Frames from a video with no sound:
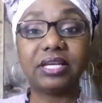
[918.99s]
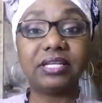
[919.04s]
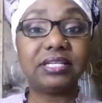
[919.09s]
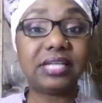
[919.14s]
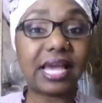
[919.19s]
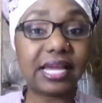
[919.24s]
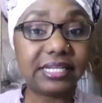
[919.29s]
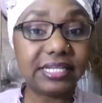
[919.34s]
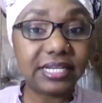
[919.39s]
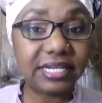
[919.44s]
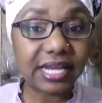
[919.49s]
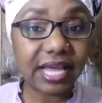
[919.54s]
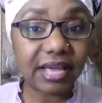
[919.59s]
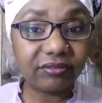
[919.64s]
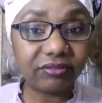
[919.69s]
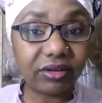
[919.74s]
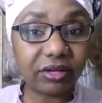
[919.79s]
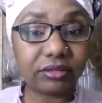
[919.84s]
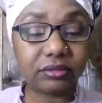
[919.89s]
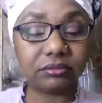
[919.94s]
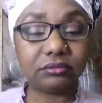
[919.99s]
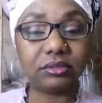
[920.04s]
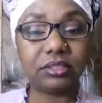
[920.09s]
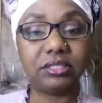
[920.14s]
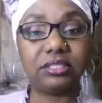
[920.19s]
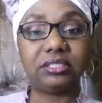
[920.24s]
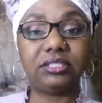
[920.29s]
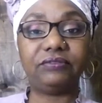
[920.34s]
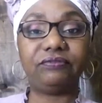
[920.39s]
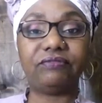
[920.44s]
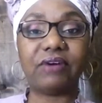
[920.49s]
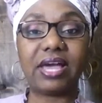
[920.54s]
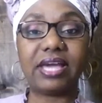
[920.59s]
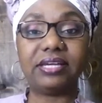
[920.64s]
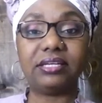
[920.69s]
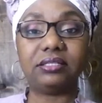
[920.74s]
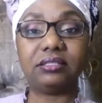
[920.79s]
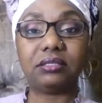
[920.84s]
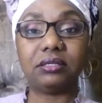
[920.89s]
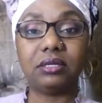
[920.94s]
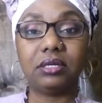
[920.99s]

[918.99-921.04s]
9/11 defined